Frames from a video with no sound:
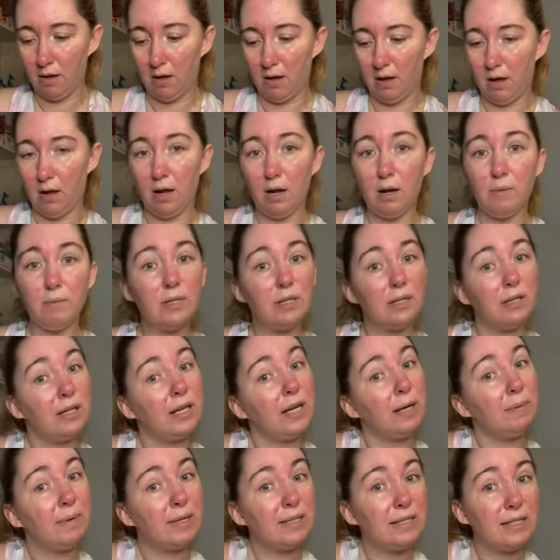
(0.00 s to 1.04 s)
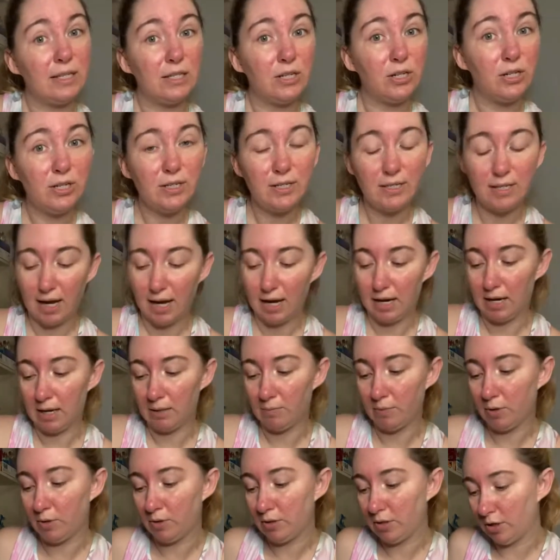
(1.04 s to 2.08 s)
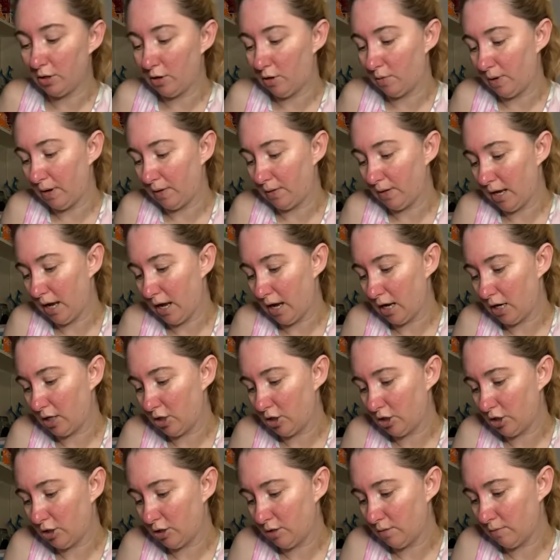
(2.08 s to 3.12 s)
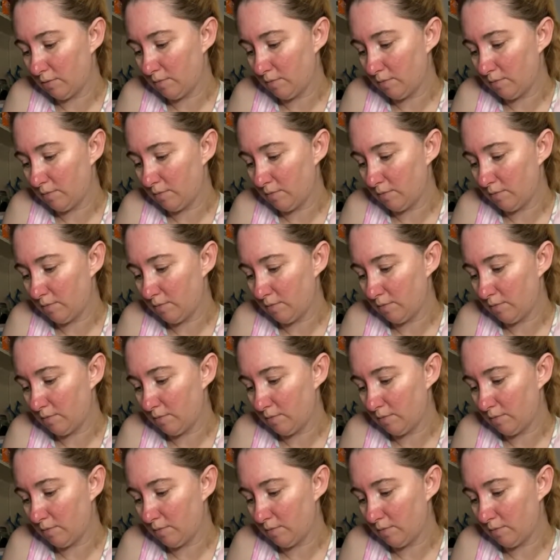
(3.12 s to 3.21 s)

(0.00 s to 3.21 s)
And I'm just gonna take my scissors and I'm going to go around the edge.